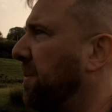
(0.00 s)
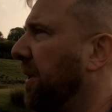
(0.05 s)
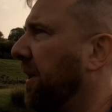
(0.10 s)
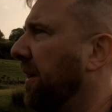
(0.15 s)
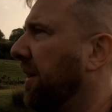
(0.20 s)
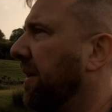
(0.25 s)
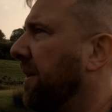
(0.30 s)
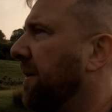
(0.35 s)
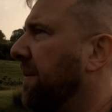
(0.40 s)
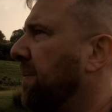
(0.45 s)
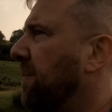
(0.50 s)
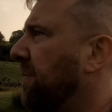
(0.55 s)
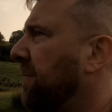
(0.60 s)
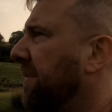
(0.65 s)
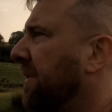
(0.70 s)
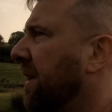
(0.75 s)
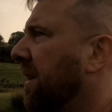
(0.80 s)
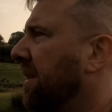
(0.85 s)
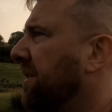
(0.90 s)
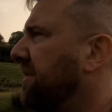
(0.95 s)
But
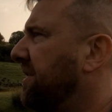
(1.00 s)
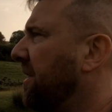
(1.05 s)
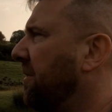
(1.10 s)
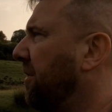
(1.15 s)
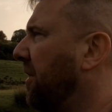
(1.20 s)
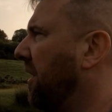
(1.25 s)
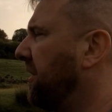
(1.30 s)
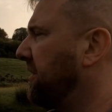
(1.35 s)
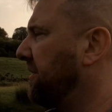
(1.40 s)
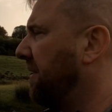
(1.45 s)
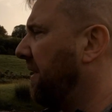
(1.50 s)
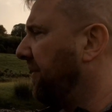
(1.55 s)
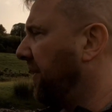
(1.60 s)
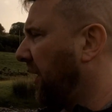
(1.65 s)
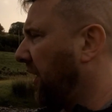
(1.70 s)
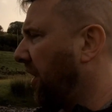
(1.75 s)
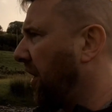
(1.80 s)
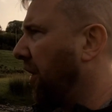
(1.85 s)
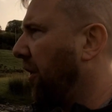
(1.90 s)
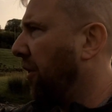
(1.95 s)
it's still nice to have the
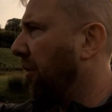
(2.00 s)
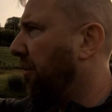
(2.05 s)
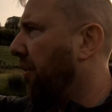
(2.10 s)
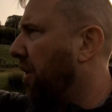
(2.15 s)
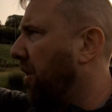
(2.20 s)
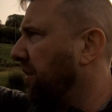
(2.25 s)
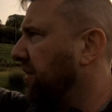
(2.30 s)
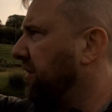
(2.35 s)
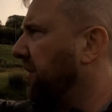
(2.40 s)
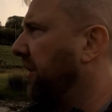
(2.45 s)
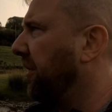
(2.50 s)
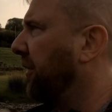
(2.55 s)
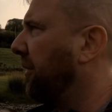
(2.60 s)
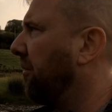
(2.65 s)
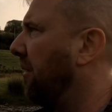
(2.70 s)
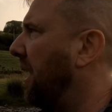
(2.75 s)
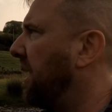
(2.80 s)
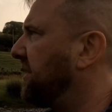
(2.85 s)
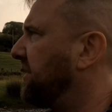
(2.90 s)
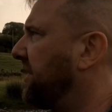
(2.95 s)
light on the rocks and on the
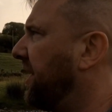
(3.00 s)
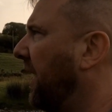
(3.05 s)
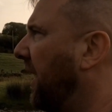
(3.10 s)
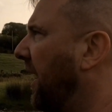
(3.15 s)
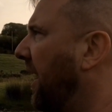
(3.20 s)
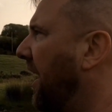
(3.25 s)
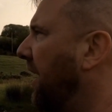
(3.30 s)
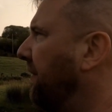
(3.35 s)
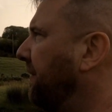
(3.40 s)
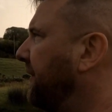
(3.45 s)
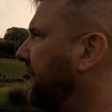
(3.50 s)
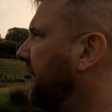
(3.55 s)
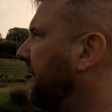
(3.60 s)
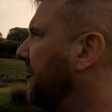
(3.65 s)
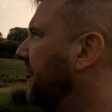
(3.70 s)
grass to the left.